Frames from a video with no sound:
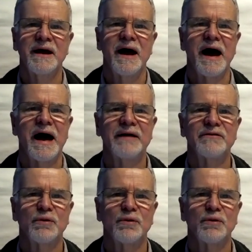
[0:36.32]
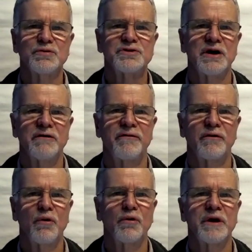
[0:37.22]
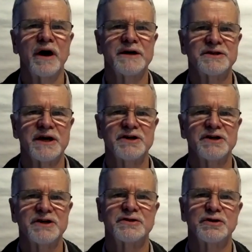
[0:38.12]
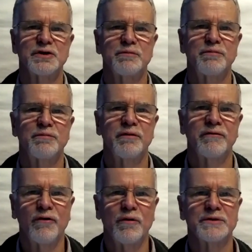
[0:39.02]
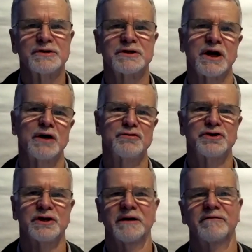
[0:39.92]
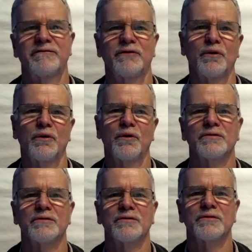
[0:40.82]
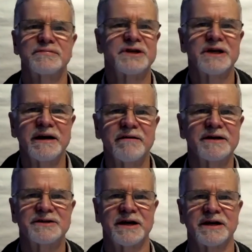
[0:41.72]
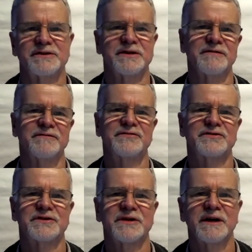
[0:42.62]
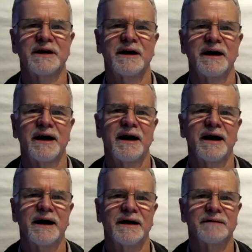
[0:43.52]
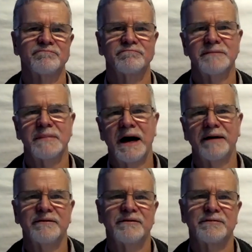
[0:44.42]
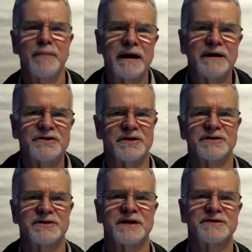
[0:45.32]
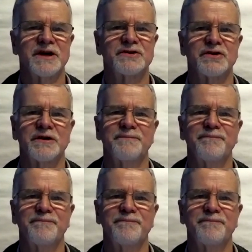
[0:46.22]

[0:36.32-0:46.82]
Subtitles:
And also for organizations, do performance coaching for senior executives and managers, etc.